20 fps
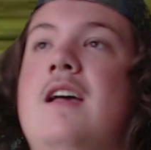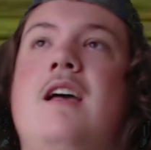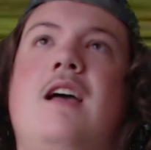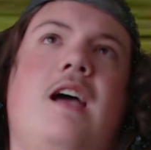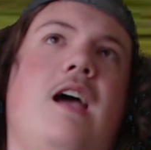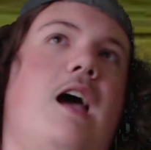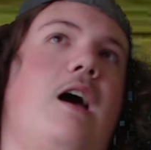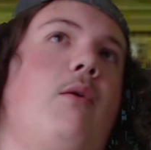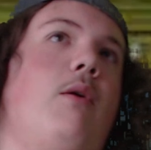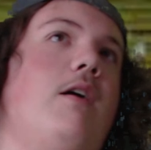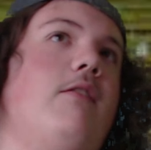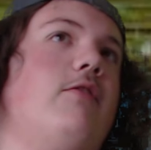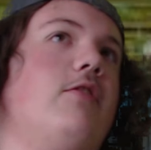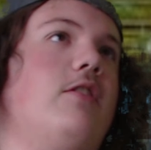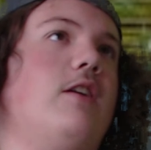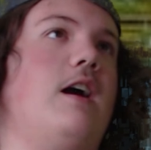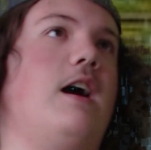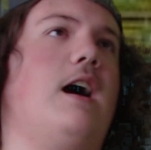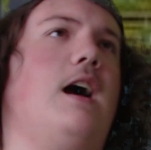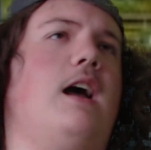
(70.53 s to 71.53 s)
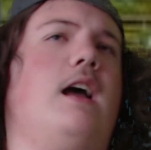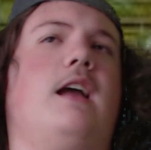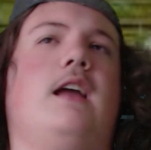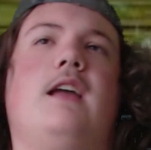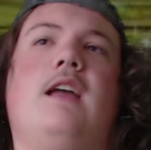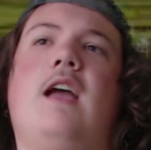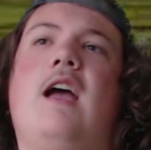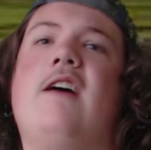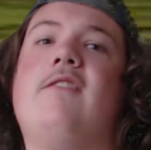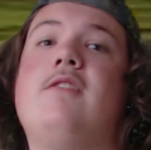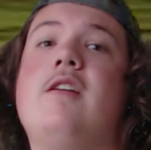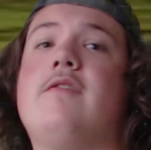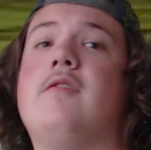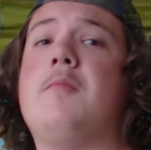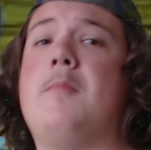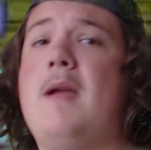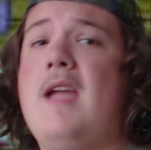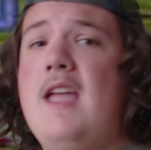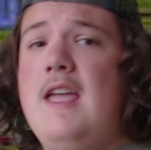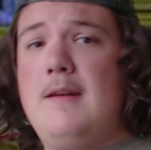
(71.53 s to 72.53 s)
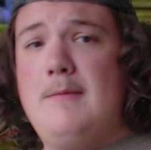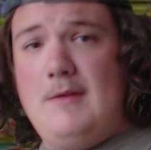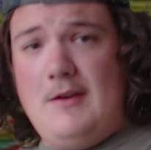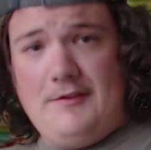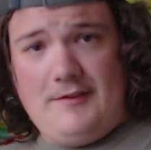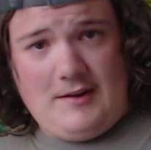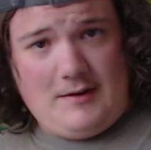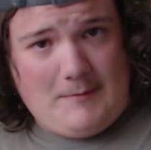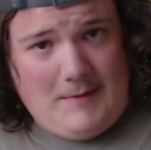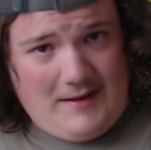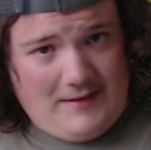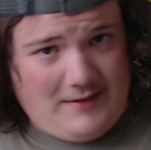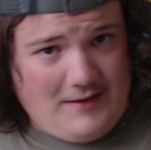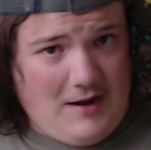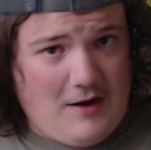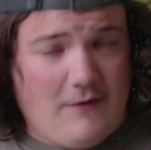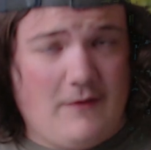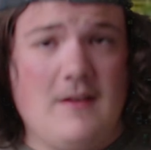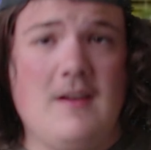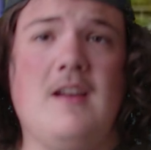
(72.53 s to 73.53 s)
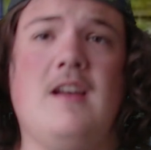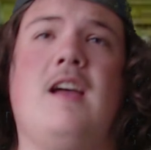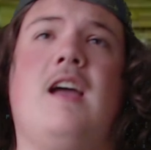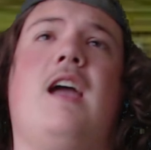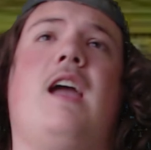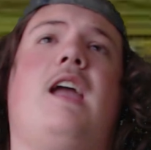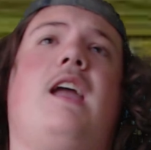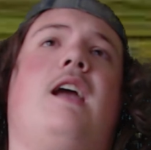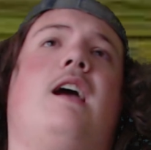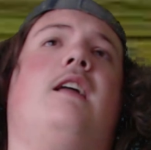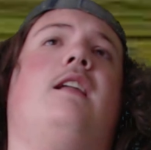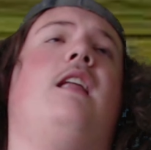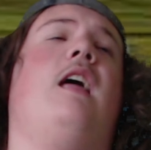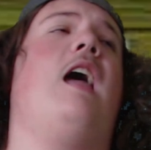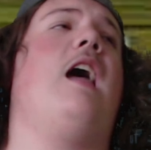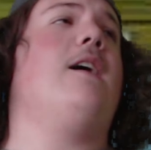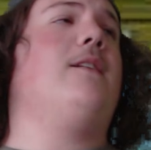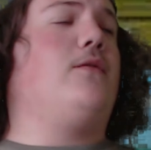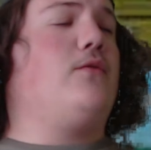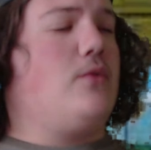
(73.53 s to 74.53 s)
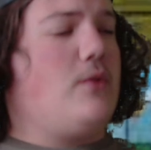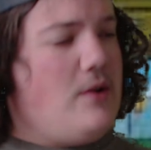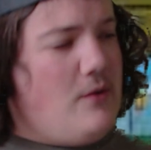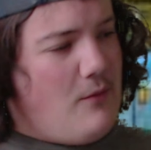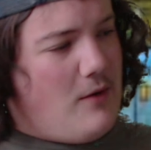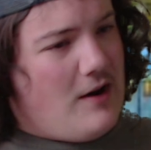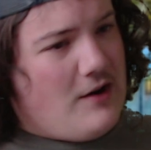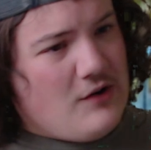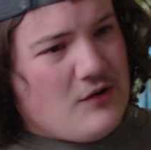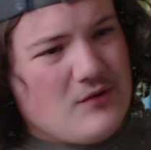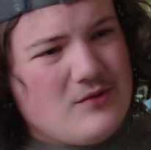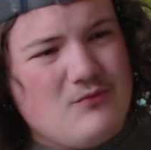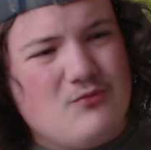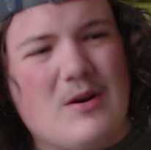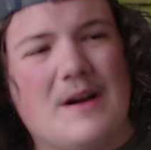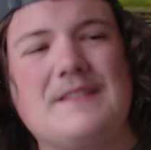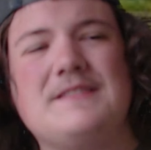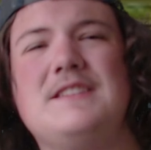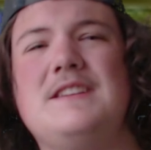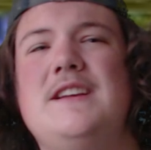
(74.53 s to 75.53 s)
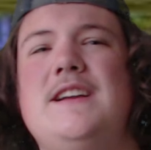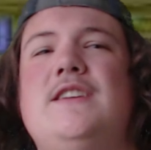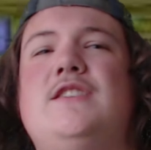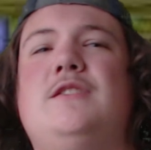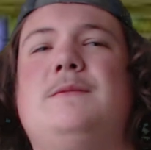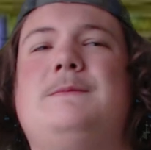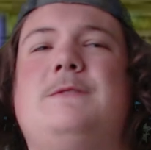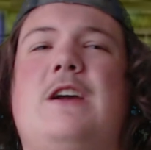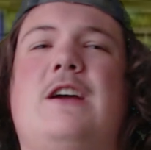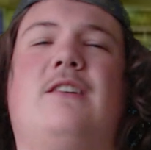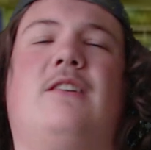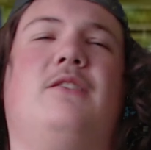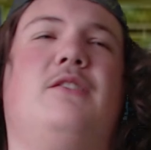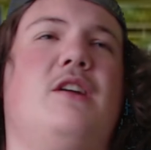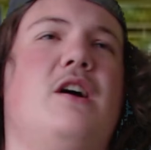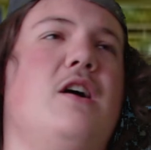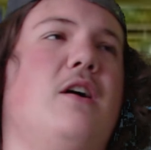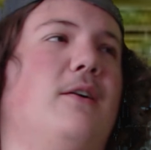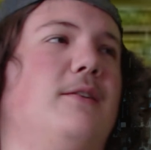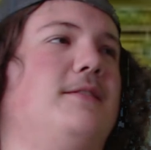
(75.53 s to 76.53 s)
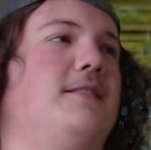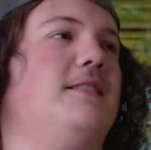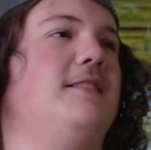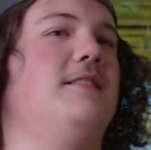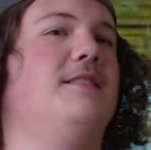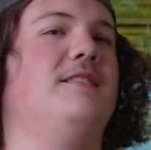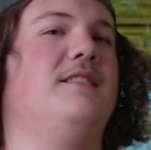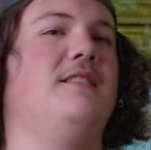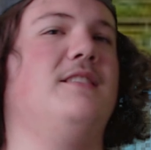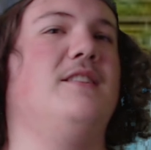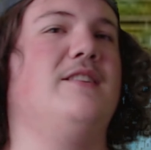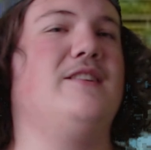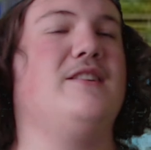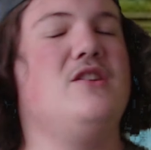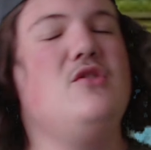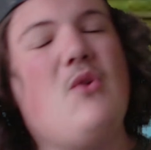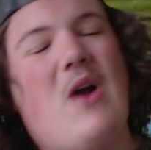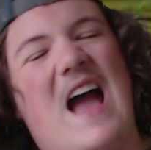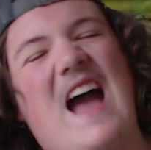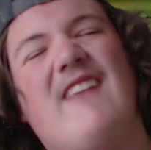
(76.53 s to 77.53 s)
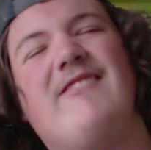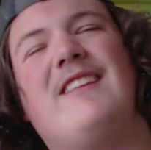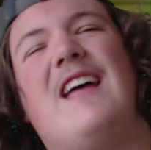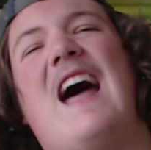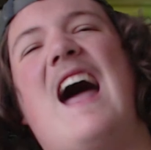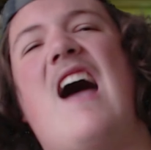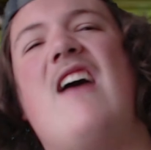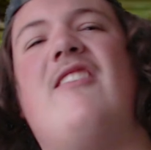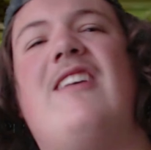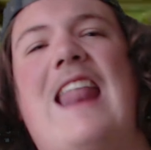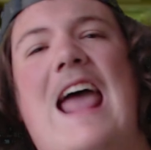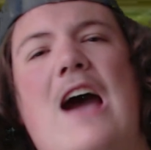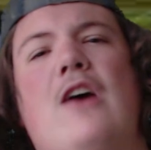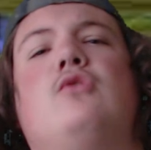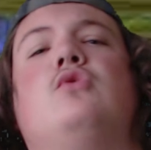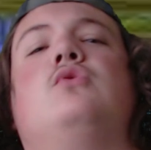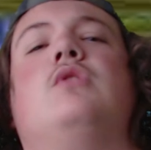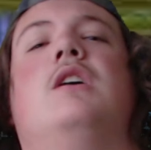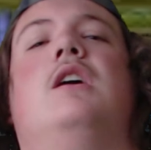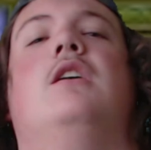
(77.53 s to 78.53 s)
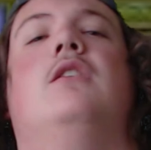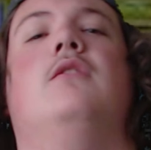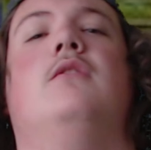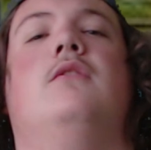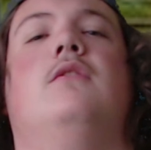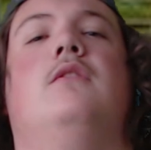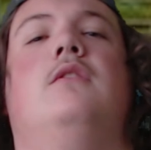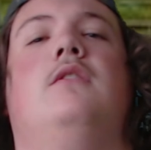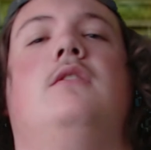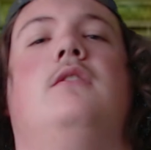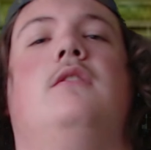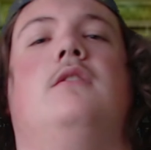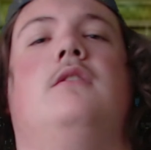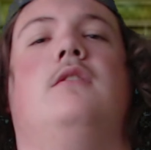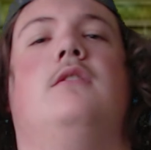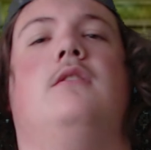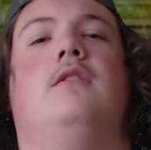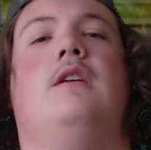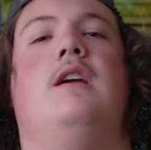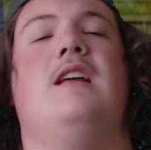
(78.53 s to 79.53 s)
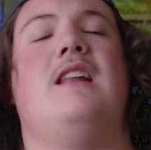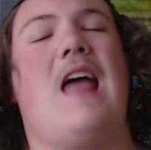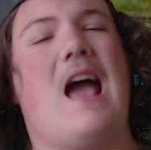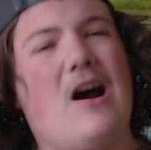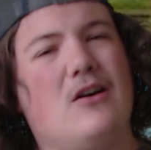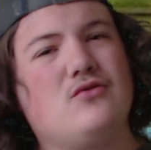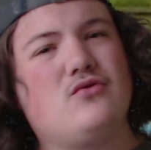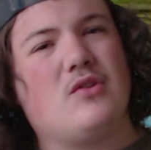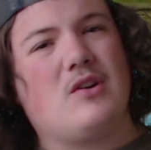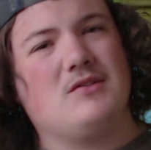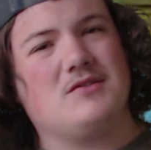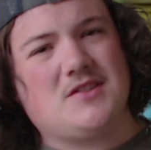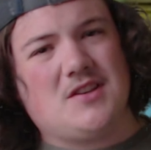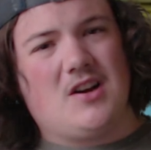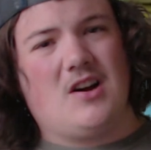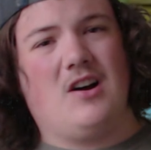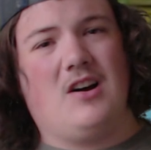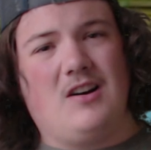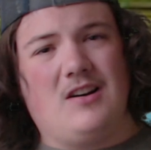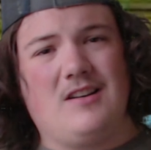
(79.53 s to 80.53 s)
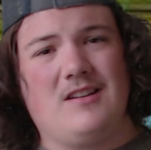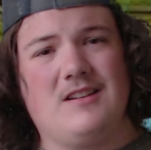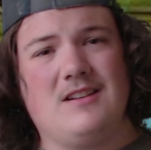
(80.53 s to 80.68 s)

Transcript: However, I have never made music myself, and everyone who runs a YouTube channel knows you have to have an outro, an outro song.